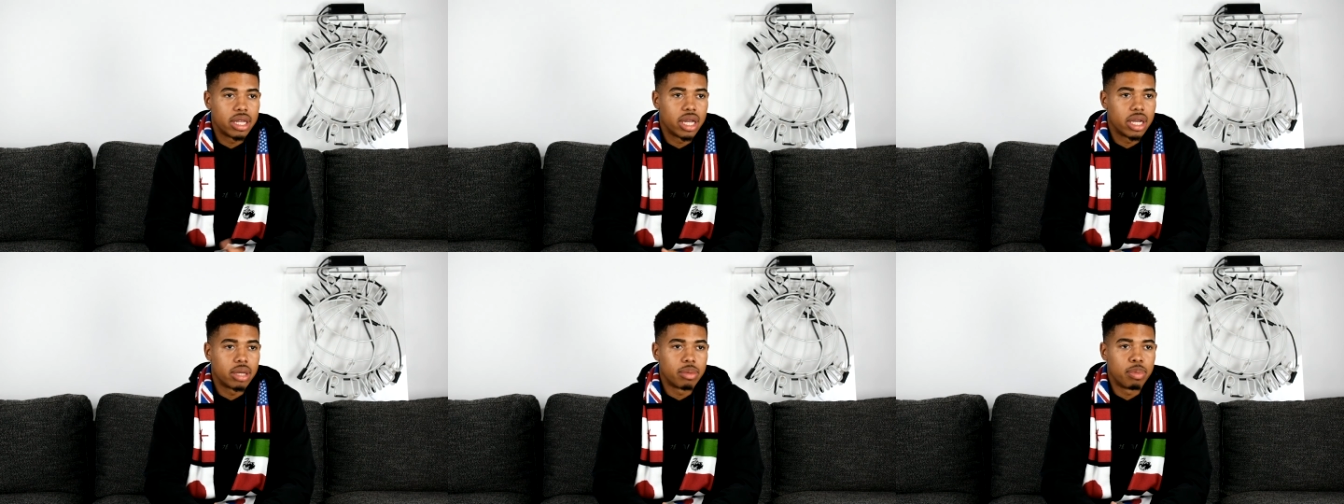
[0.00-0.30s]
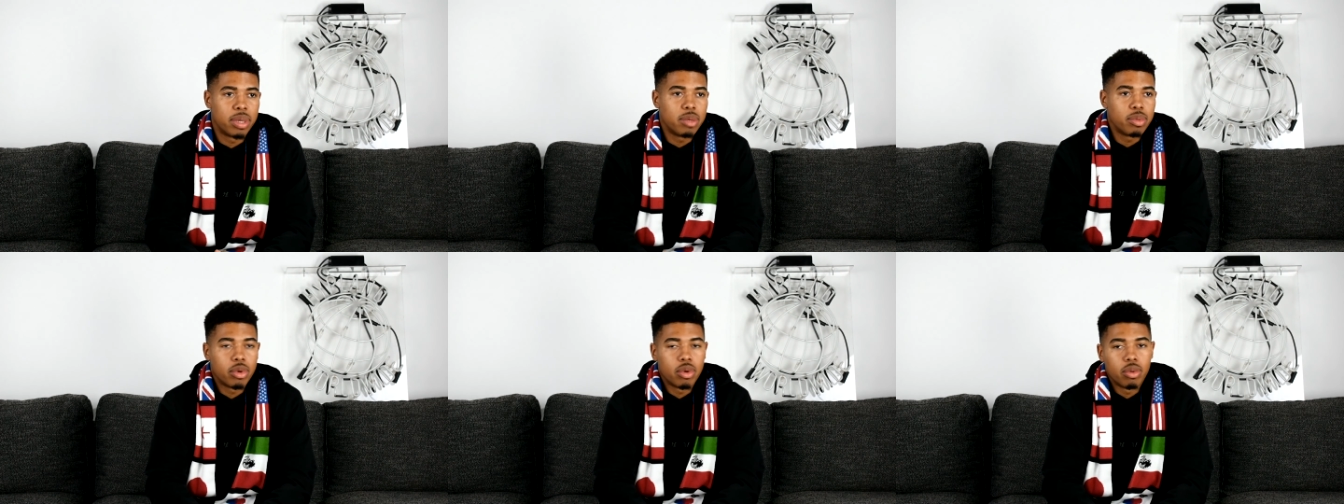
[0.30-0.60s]
Like
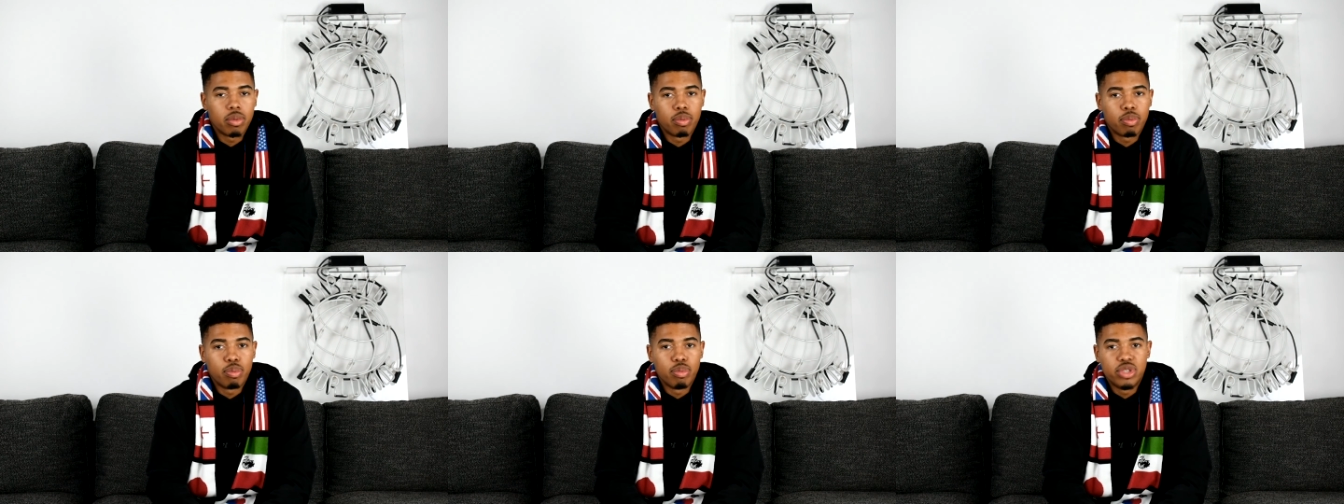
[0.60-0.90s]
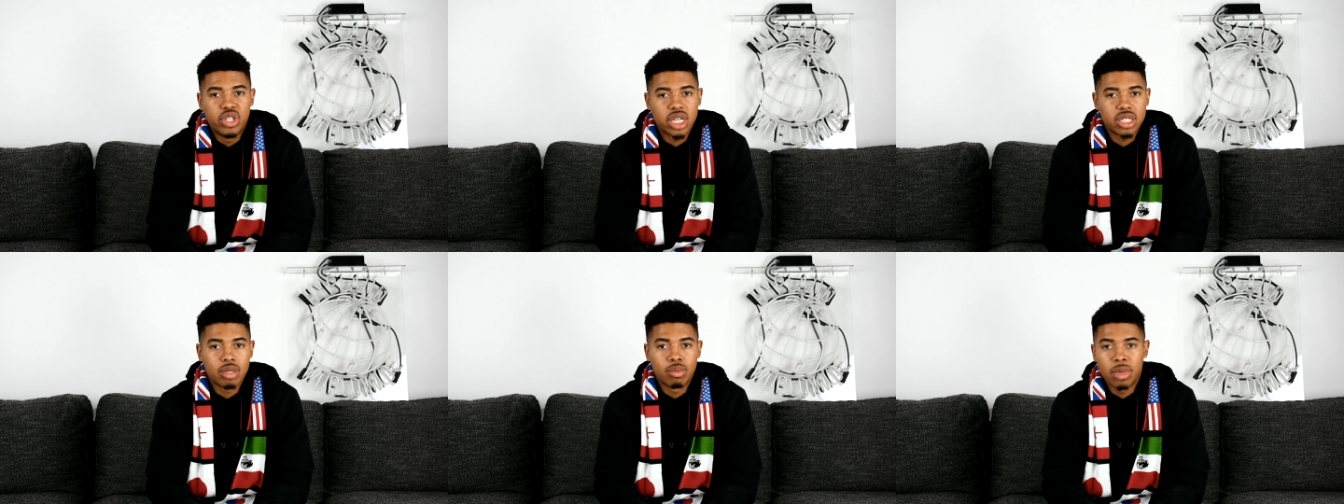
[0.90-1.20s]
people,
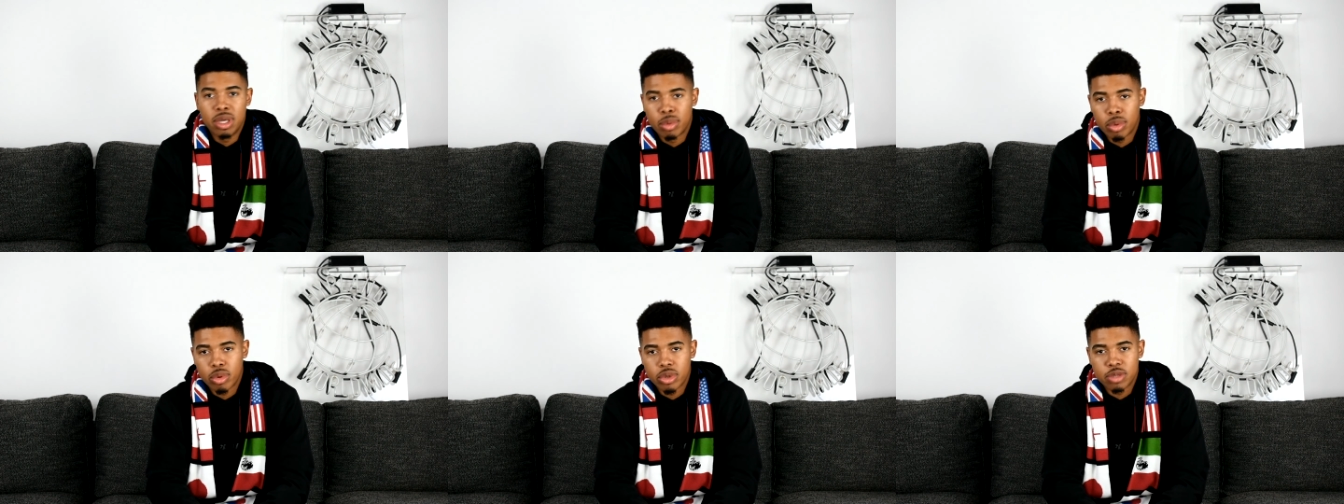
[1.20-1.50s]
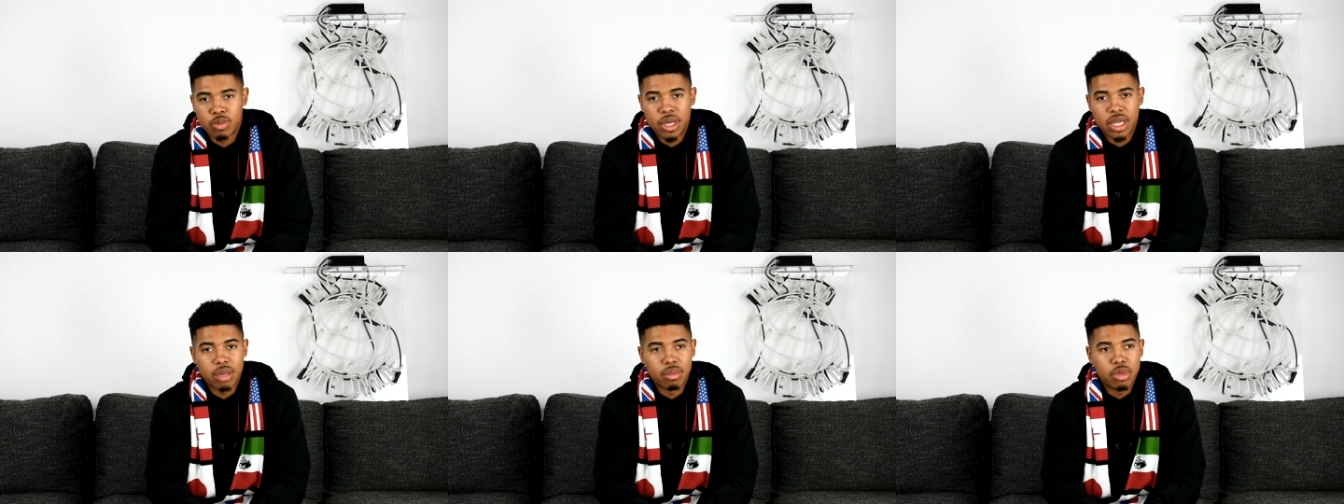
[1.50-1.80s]
Justin Bieber was
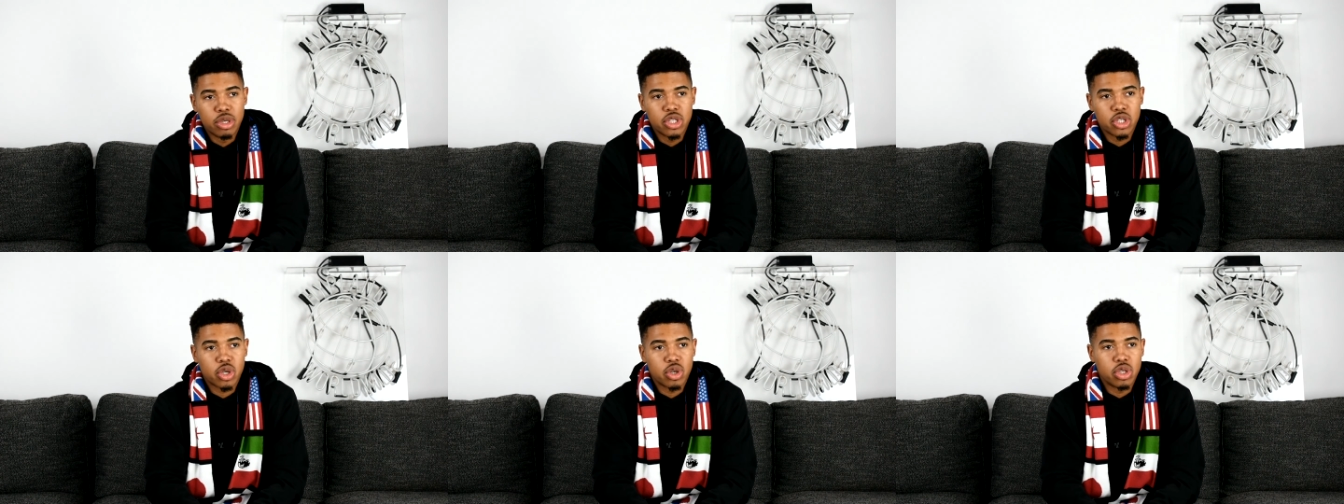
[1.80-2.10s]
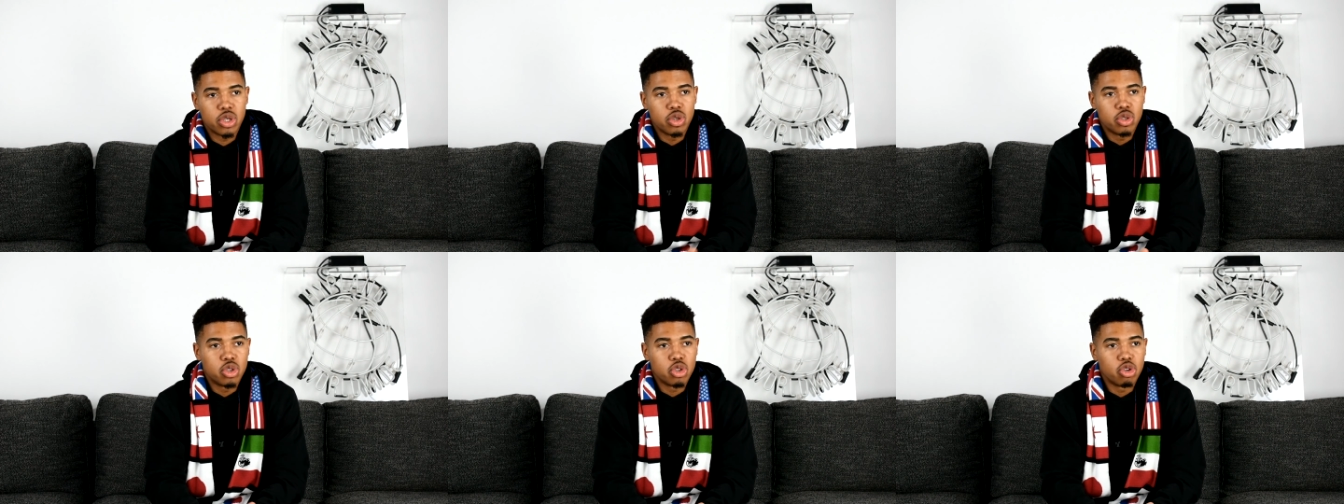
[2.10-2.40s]
making music on
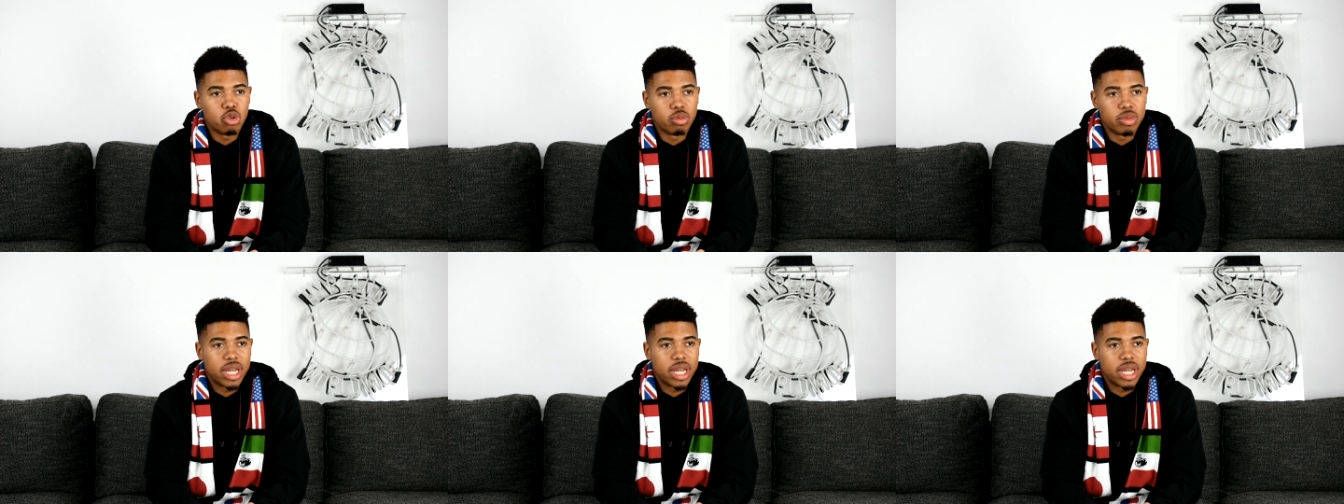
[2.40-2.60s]
YouTube.